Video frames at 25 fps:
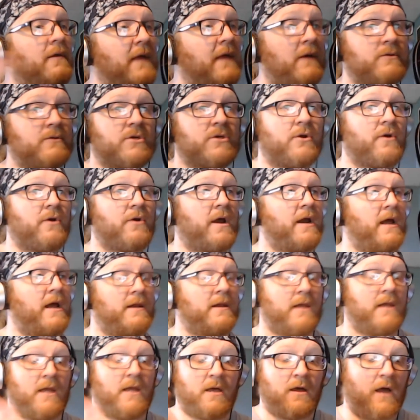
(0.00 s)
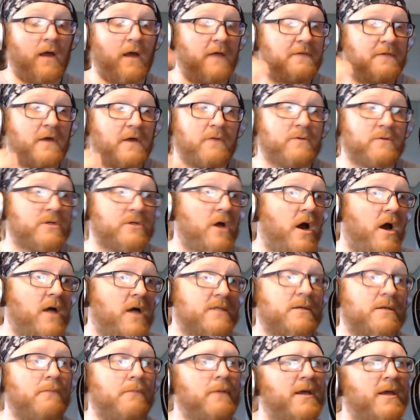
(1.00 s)
That was a great idea. I thought it was
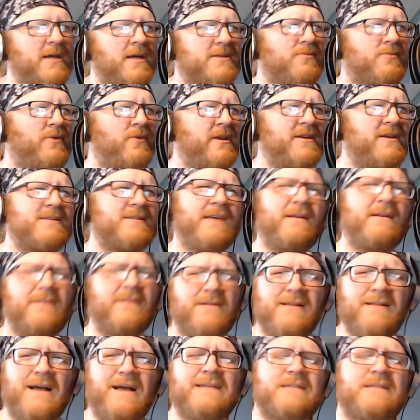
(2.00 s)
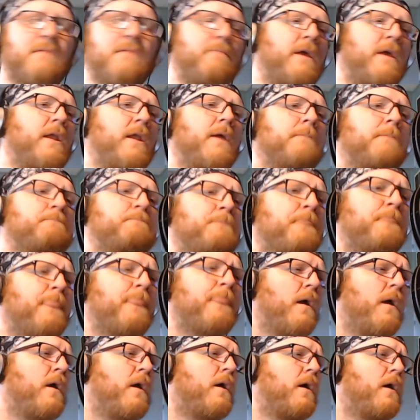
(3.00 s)
awesome. Because when you sell a classic mini,
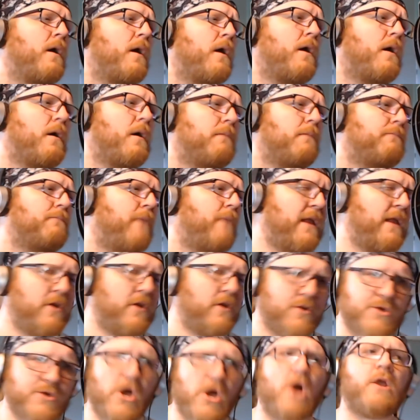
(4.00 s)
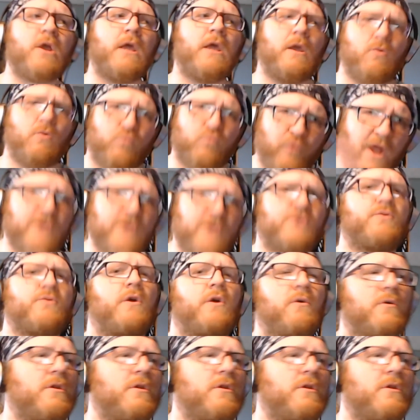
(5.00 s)
and you're talking retro